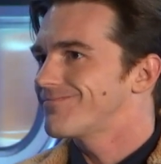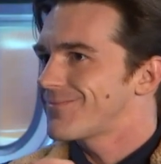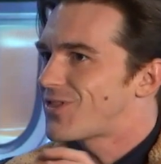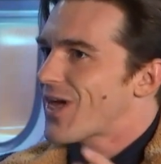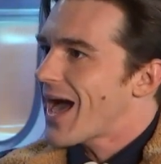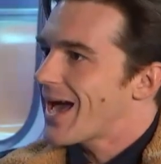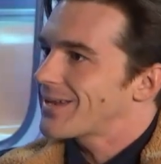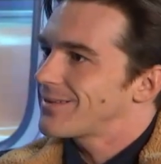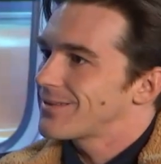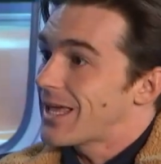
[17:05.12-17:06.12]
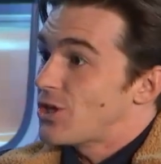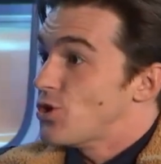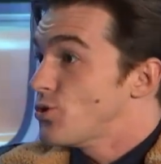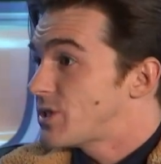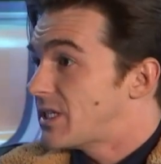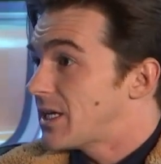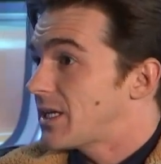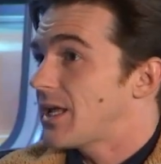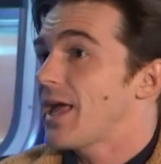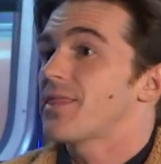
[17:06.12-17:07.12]
that they used
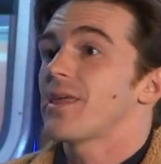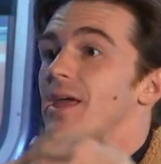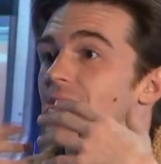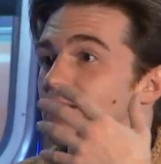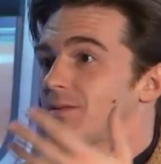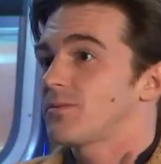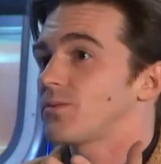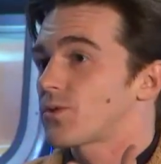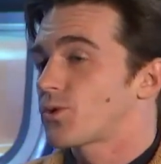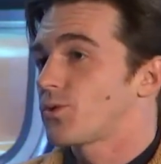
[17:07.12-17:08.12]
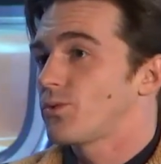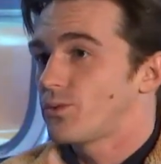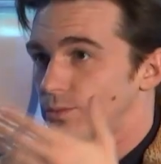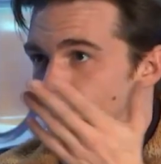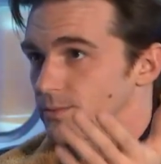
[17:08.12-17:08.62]
it, and then through,